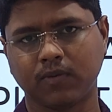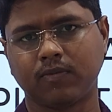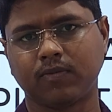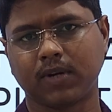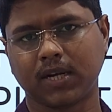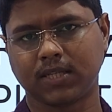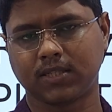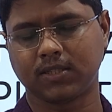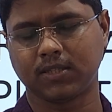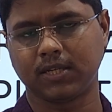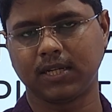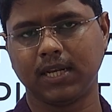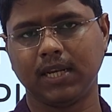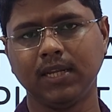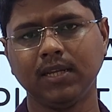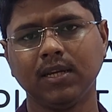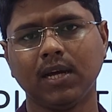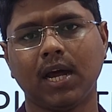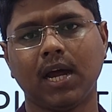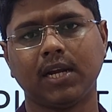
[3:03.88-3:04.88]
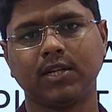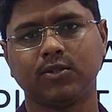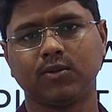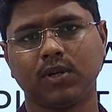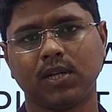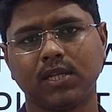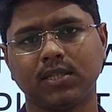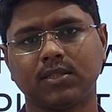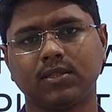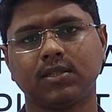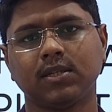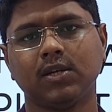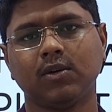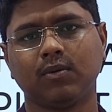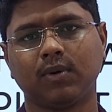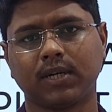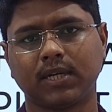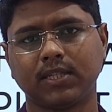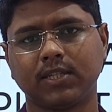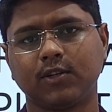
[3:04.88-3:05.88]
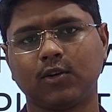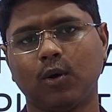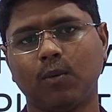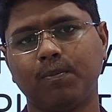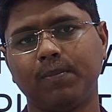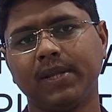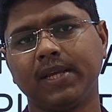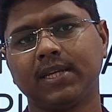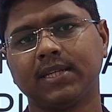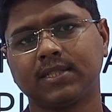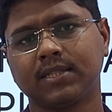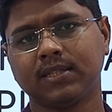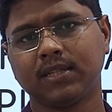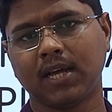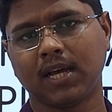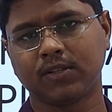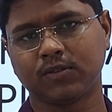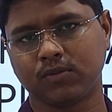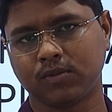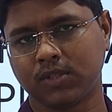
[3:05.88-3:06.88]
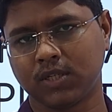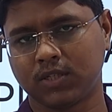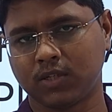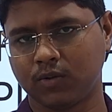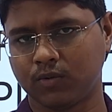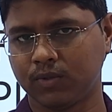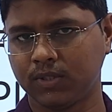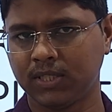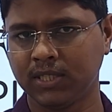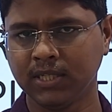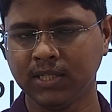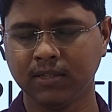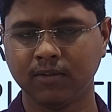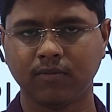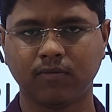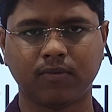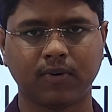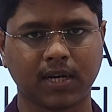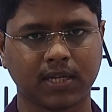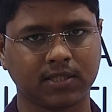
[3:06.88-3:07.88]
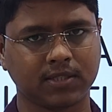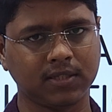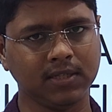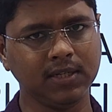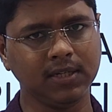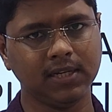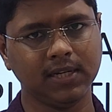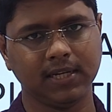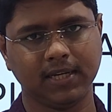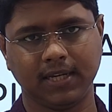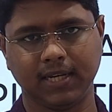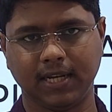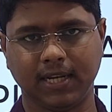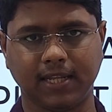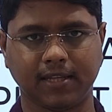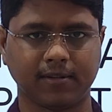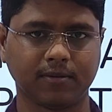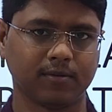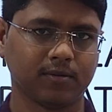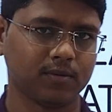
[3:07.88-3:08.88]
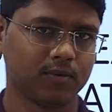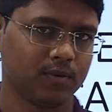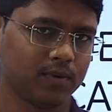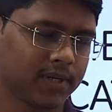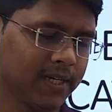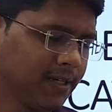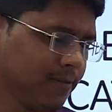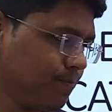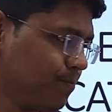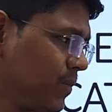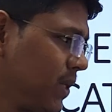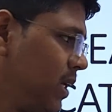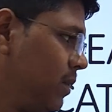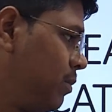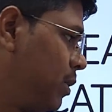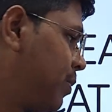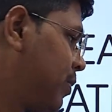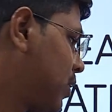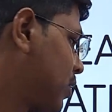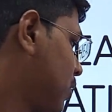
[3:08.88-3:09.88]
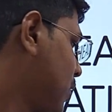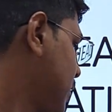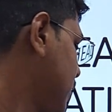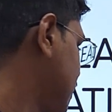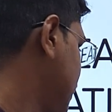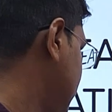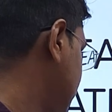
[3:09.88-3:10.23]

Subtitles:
of fracture healing, as well as what are the complications associated with the fracture healing. Okay, before going to